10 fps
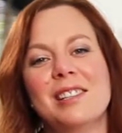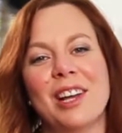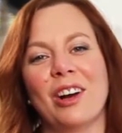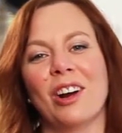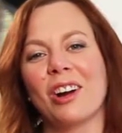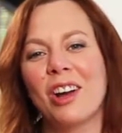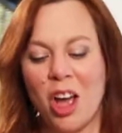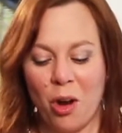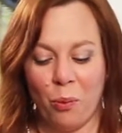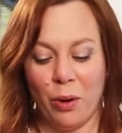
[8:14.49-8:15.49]
dinner
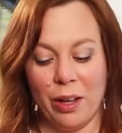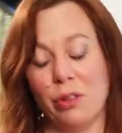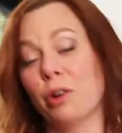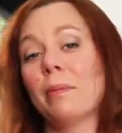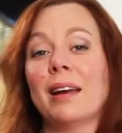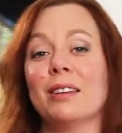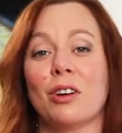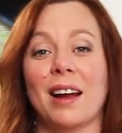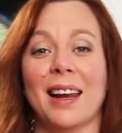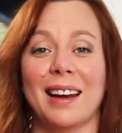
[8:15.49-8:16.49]
with your
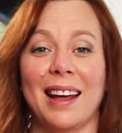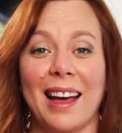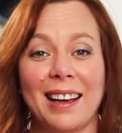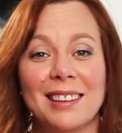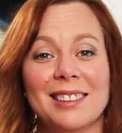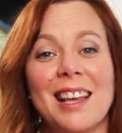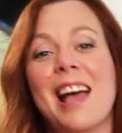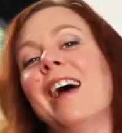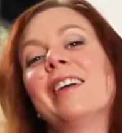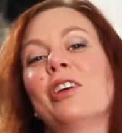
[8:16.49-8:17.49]
Mediterranean eggs,
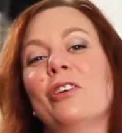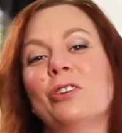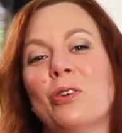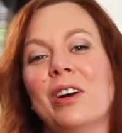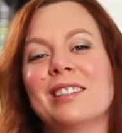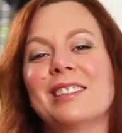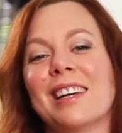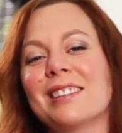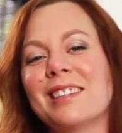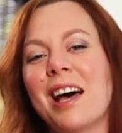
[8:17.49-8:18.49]
and that you'll join us
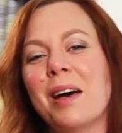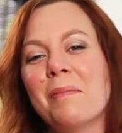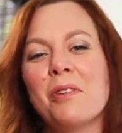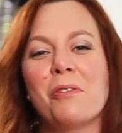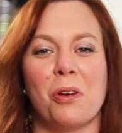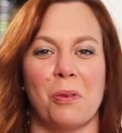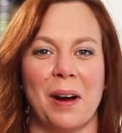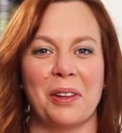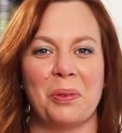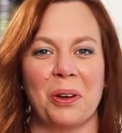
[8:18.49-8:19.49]
next time for
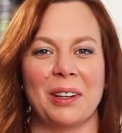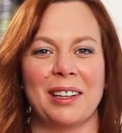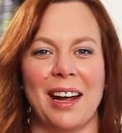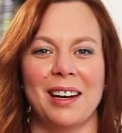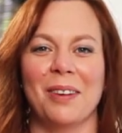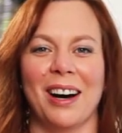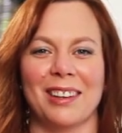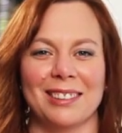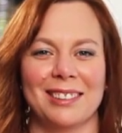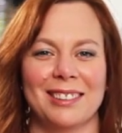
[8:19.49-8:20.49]
Around the World in 80
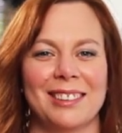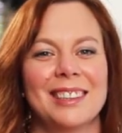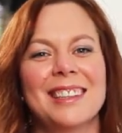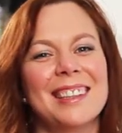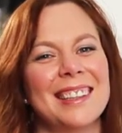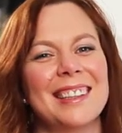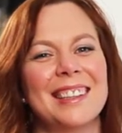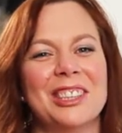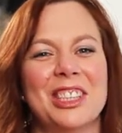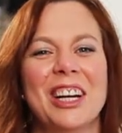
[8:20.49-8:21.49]
Bottles.
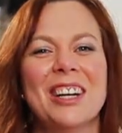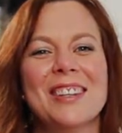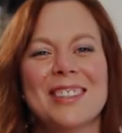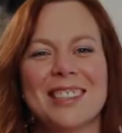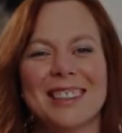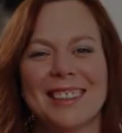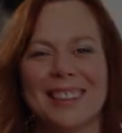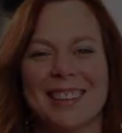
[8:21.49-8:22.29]
Cheers!